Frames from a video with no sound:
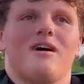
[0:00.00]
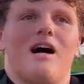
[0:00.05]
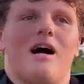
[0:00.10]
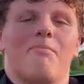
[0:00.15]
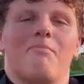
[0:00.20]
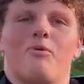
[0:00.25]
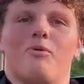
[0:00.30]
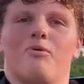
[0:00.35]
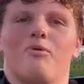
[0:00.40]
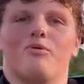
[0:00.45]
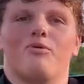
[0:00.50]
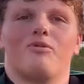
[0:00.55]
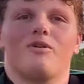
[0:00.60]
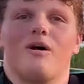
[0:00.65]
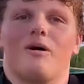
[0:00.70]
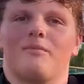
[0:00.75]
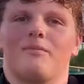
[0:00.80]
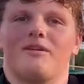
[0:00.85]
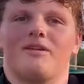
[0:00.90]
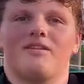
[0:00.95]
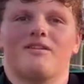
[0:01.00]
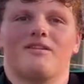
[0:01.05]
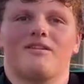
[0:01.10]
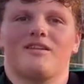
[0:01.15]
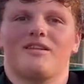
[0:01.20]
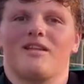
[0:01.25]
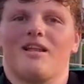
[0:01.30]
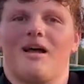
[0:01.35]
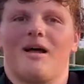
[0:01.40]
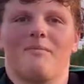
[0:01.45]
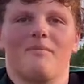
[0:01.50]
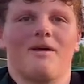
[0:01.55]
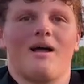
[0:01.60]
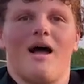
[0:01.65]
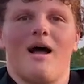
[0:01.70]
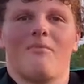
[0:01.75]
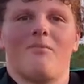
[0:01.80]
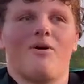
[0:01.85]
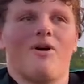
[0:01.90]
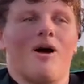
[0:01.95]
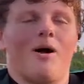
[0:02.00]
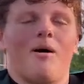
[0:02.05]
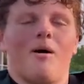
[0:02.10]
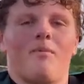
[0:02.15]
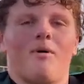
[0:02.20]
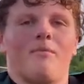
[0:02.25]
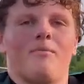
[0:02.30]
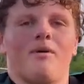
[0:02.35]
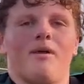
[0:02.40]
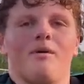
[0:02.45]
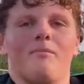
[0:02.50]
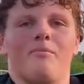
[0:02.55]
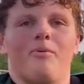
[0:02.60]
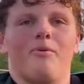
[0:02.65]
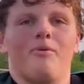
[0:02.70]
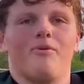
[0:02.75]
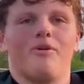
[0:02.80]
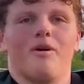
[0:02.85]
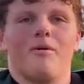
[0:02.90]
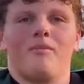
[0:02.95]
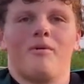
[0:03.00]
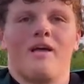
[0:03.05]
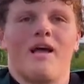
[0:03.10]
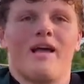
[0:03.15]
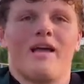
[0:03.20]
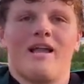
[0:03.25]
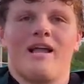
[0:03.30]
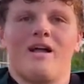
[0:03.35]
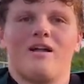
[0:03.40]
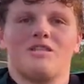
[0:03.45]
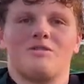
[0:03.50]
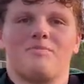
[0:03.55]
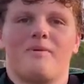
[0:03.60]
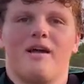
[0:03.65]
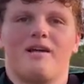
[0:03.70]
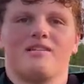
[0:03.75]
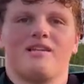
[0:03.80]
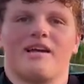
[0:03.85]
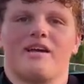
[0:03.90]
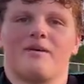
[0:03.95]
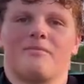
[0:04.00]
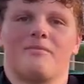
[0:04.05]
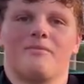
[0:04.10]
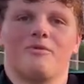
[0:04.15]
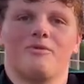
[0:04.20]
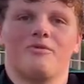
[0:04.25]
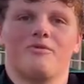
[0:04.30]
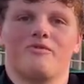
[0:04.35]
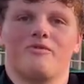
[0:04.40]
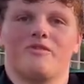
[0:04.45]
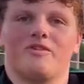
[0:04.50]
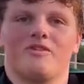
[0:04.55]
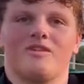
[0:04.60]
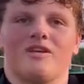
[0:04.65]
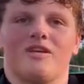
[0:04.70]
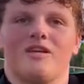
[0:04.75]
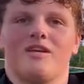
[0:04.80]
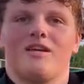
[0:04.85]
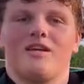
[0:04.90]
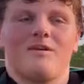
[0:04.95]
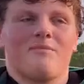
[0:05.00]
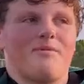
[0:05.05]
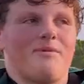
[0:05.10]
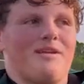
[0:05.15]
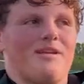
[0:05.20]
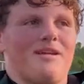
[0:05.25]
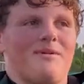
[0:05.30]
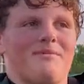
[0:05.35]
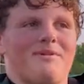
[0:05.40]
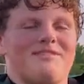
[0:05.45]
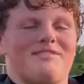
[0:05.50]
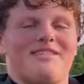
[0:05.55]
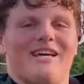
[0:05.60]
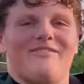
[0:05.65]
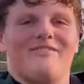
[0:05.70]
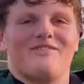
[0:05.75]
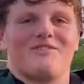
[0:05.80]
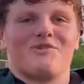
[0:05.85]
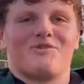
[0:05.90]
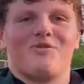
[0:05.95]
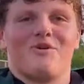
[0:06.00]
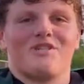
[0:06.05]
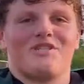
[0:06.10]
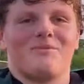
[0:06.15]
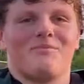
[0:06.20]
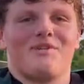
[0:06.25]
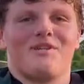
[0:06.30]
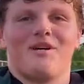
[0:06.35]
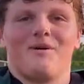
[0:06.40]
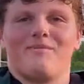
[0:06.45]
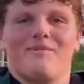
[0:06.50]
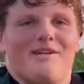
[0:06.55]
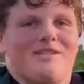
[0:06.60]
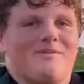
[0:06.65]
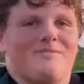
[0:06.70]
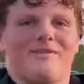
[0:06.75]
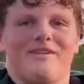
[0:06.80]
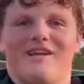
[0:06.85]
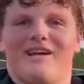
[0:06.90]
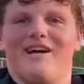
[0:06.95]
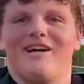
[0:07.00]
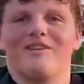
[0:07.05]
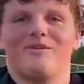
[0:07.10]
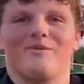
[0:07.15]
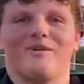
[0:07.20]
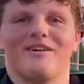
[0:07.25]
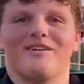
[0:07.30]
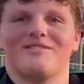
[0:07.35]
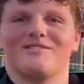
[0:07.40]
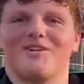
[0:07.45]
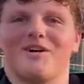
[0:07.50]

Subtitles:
I pull. I mean, I'm a main puller. I mean, I get out in space. I can move. And, safeties, of course, can be coming out and they get out of the way.